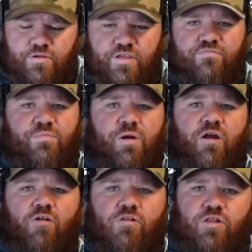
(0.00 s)
give the
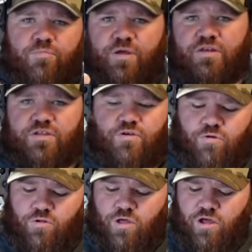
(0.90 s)
barrel a little bit to
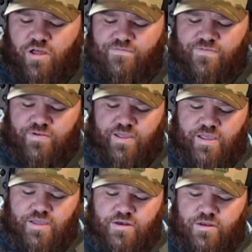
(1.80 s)
cool off,
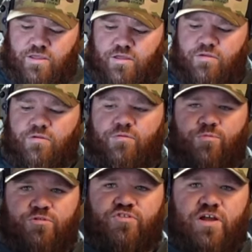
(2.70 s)
and
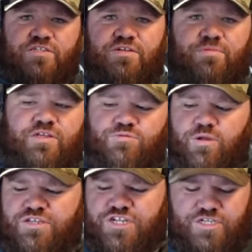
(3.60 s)
we'll try some of these
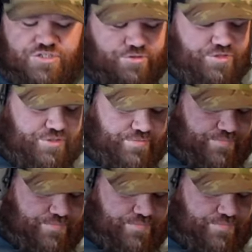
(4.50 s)
Winchesters.